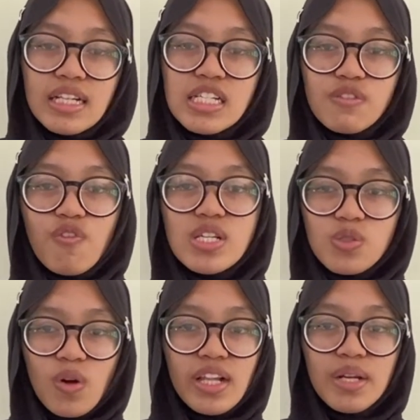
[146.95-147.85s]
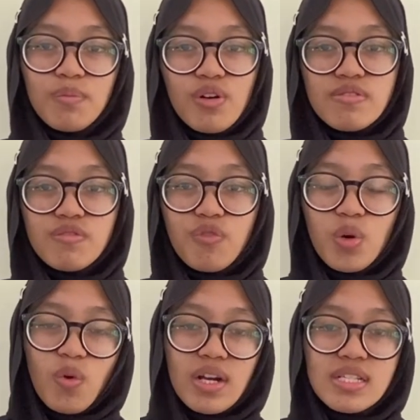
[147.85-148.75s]
This voice quality moves
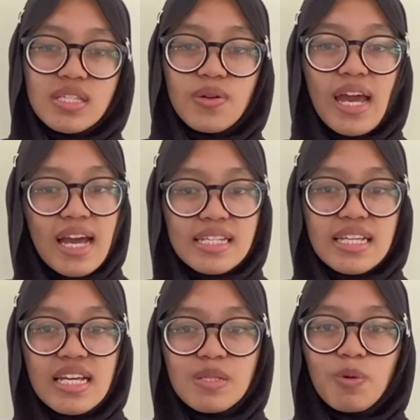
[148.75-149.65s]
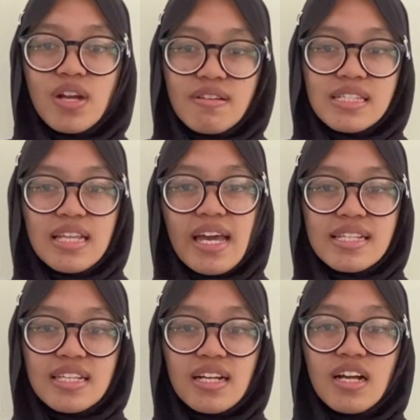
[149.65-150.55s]
forward, so the S is pronounced
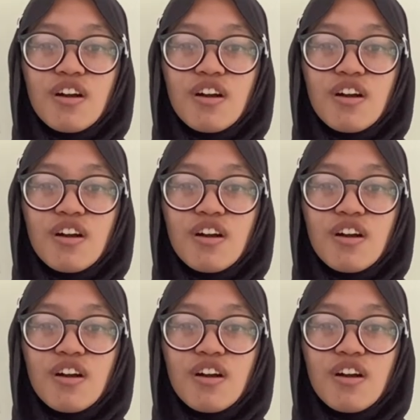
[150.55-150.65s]
as a